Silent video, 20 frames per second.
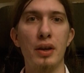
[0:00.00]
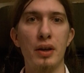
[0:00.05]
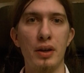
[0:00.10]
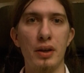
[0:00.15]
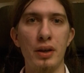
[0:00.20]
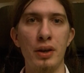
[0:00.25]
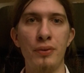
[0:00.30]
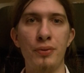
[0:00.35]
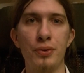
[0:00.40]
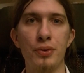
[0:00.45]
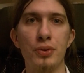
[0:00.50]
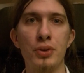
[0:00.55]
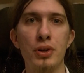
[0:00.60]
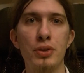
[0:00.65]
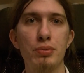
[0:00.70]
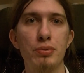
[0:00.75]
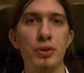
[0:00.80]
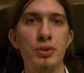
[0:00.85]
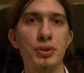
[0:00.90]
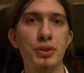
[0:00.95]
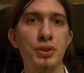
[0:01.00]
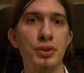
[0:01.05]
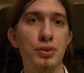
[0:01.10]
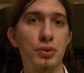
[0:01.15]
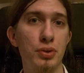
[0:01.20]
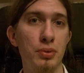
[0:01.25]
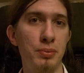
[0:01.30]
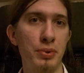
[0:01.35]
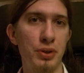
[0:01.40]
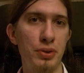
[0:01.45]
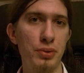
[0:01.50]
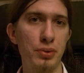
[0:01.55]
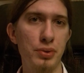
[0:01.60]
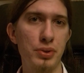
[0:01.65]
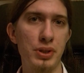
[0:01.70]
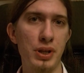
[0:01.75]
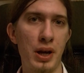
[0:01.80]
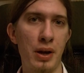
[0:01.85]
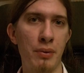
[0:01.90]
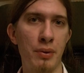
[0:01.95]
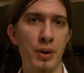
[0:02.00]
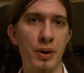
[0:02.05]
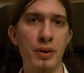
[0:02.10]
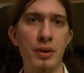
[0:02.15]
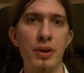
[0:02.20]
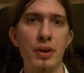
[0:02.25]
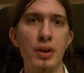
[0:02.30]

If you don't want it to be too sour,